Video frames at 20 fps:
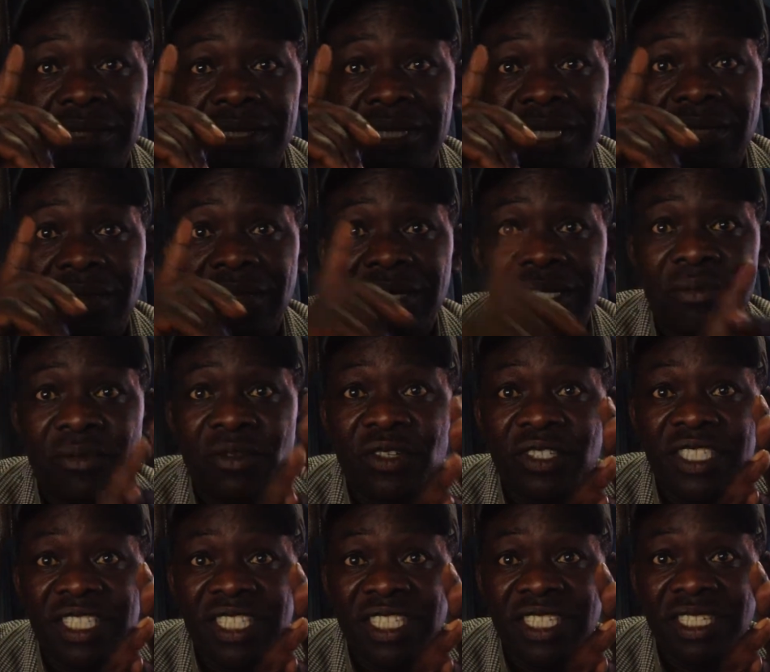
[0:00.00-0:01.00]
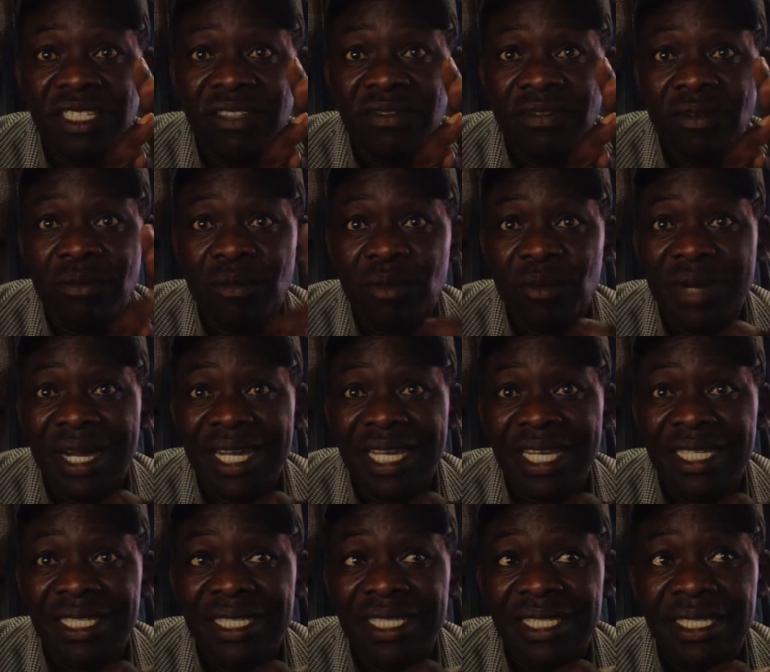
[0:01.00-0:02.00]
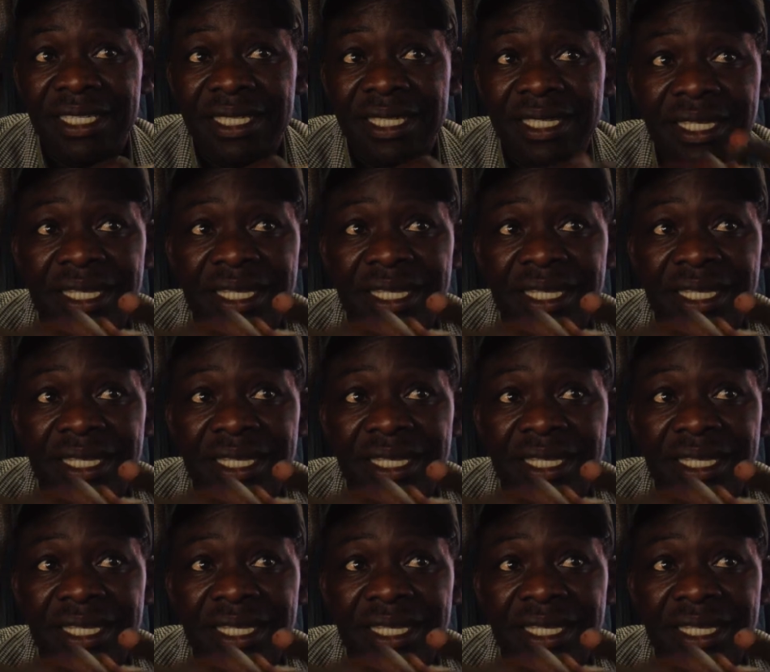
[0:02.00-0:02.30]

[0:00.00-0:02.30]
they were demolishing informal markets.